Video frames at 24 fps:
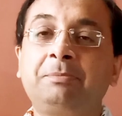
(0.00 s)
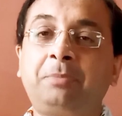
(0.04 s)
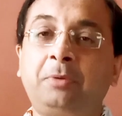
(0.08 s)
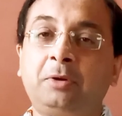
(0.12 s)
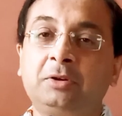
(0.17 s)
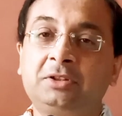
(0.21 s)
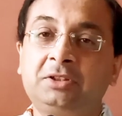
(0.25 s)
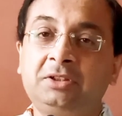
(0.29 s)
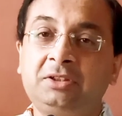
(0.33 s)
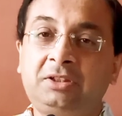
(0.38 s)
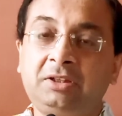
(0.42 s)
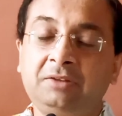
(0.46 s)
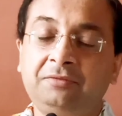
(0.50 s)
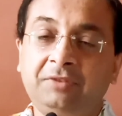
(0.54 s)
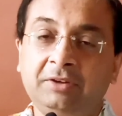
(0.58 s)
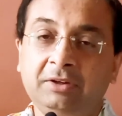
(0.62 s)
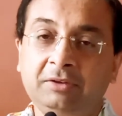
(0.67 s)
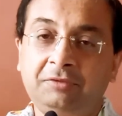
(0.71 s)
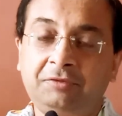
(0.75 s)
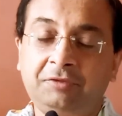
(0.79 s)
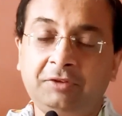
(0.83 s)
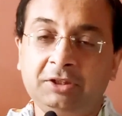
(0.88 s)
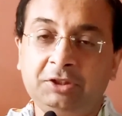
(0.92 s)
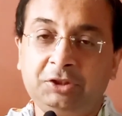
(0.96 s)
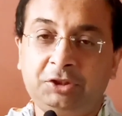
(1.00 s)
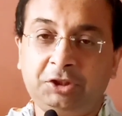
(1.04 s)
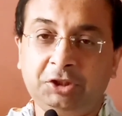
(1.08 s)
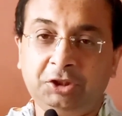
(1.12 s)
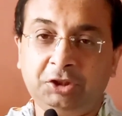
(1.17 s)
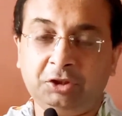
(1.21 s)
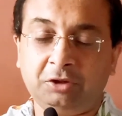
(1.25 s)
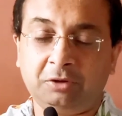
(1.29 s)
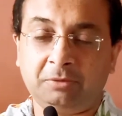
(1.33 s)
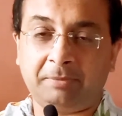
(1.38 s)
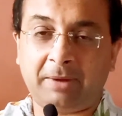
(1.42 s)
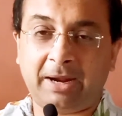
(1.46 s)
a positive
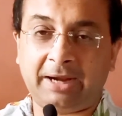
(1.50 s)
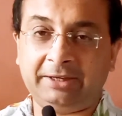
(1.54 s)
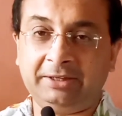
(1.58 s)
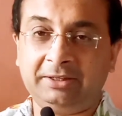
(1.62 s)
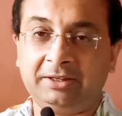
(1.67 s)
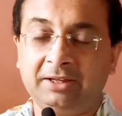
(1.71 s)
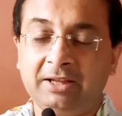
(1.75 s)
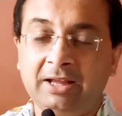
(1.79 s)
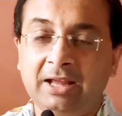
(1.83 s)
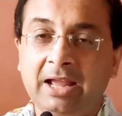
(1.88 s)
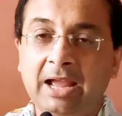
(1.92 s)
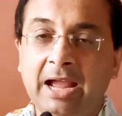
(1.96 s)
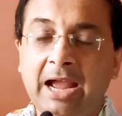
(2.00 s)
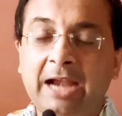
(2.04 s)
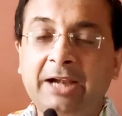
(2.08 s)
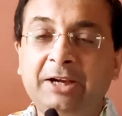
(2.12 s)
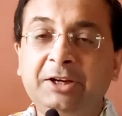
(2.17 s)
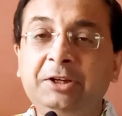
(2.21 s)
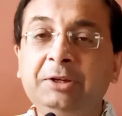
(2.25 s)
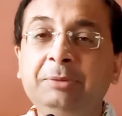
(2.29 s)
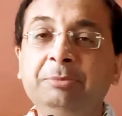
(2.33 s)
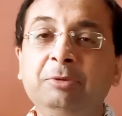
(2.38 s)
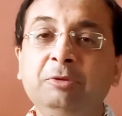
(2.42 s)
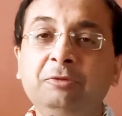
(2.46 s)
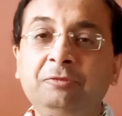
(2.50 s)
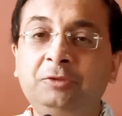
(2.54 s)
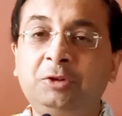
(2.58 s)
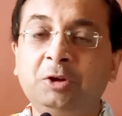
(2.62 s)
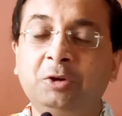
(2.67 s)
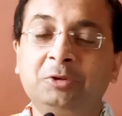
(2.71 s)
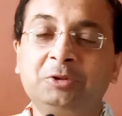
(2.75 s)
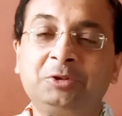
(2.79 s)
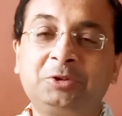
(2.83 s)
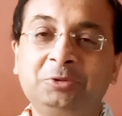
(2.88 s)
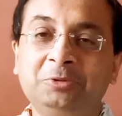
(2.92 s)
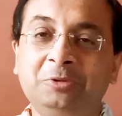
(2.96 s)
influence in your mind, and remove
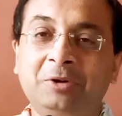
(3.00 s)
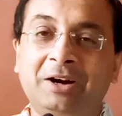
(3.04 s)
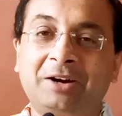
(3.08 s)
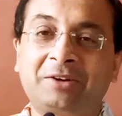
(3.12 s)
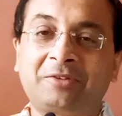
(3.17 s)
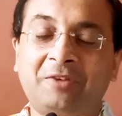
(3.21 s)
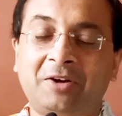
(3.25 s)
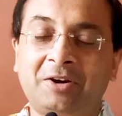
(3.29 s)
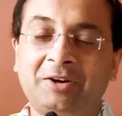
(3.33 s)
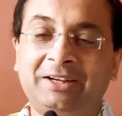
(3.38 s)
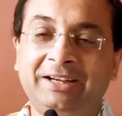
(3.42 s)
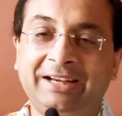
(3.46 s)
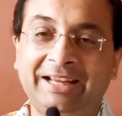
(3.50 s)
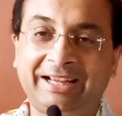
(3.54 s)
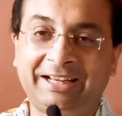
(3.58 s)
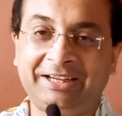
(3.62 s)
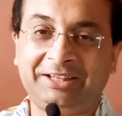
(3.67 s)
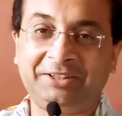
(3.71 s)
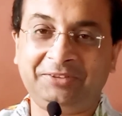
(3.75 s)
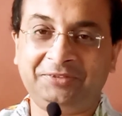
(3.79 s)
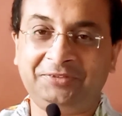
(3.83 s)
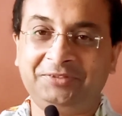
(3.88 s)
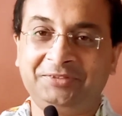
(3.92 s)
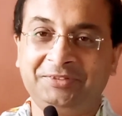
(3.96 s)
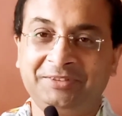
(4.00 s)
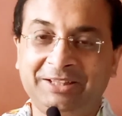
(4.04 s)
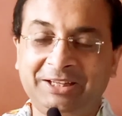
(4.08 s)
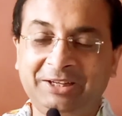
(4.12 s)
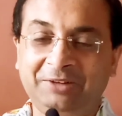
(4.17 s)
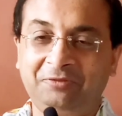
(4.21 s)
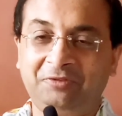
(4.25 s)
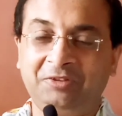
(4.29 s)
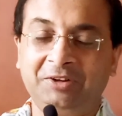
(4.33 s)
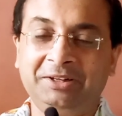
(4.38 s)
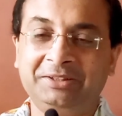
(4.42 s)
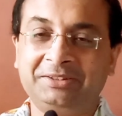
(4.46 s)
those who have got negative
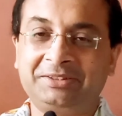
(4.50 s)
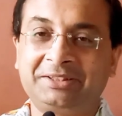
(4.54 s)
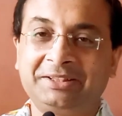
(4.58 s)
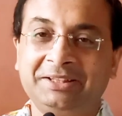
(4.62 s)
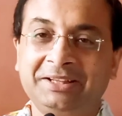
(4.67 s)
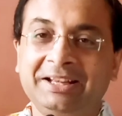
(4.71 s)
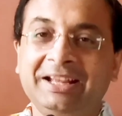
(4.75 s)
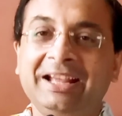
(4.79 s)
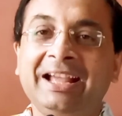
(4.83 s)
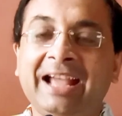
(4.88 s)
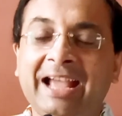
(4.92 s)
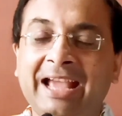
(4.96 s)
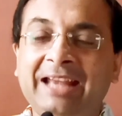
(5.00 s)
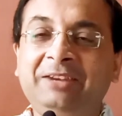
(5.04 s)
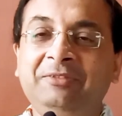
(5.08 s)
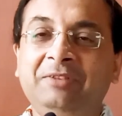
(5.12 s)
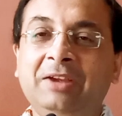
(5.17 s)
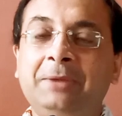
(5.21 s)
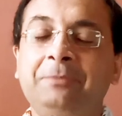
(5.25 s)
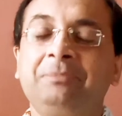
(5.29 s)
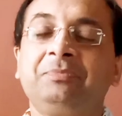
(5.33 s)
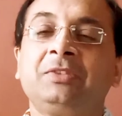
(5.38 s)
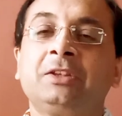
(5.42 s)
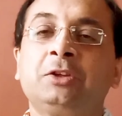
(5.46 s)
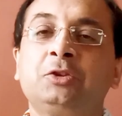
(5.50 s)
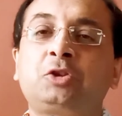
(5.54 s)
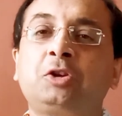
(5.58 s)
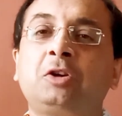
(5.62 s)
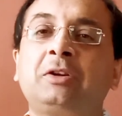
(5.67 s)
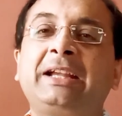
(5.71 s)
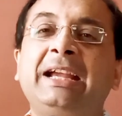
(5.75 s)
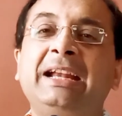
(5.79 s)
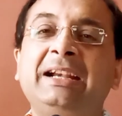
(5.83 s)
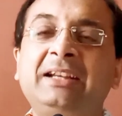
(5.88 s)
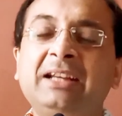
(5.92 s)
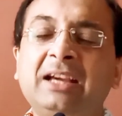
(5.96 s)
influence. Anyway, so
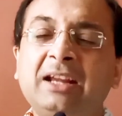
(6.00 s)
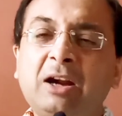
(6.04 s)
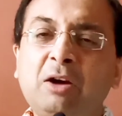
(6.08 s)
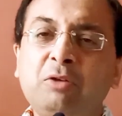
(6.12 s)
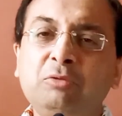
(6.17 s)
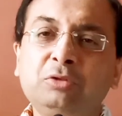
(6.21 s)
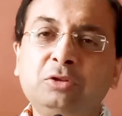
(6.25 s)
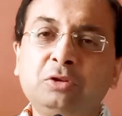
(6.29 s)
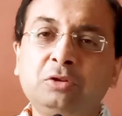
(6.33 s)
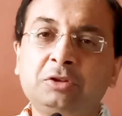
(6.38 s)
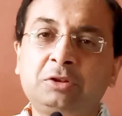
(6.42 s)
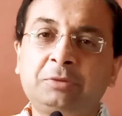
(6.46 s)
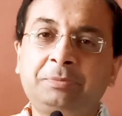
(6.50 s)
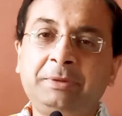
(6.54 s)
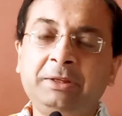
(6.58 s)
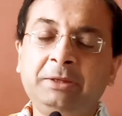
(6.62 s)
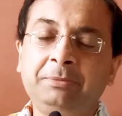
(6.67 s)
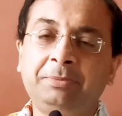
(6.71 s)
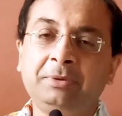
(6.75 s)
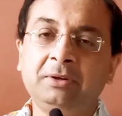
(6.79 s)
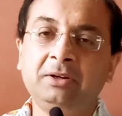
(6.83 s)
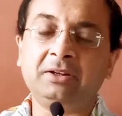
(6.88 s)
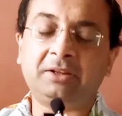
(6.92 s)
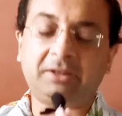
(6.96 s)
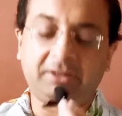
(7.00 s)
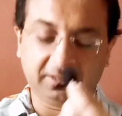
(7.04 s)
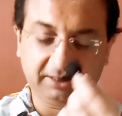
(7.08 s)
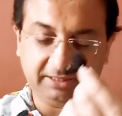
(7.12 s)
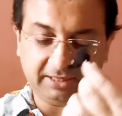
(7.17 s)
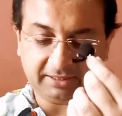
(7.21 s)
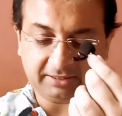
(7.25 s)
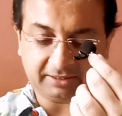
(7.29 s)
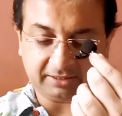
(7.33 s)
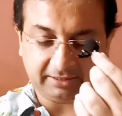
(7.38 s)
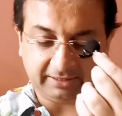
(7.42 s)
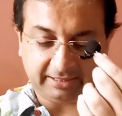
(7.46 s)
get around those people,
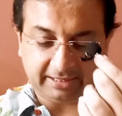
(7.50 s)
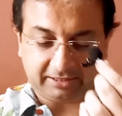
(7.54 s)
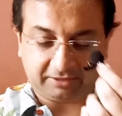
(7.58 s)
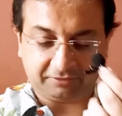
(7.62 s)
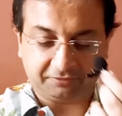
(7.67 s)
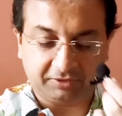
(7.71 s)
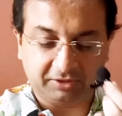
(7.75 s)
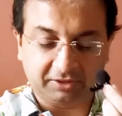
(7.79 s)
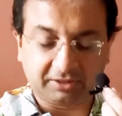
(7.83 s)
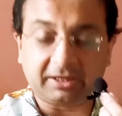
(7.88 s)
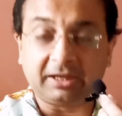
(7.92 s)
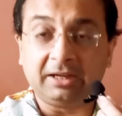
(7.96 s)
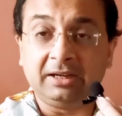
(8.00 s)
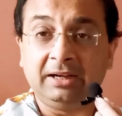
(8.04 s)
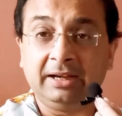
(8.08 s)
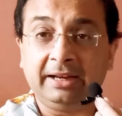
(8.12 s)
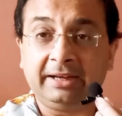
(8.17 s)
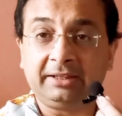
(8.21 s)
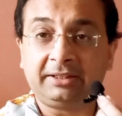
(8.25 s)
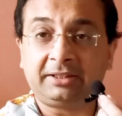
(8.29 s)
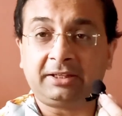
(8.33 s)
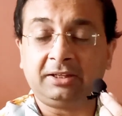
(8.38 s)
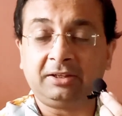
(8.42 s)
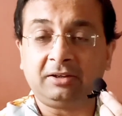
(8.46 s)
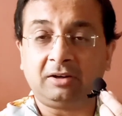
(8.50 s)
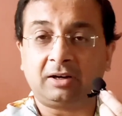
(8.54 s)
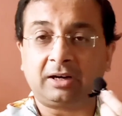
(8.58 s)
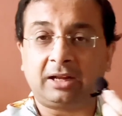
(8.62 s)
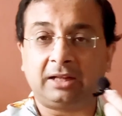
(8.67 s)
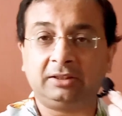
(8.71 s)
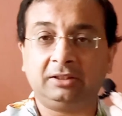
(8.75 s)
create a network in LinkedIn or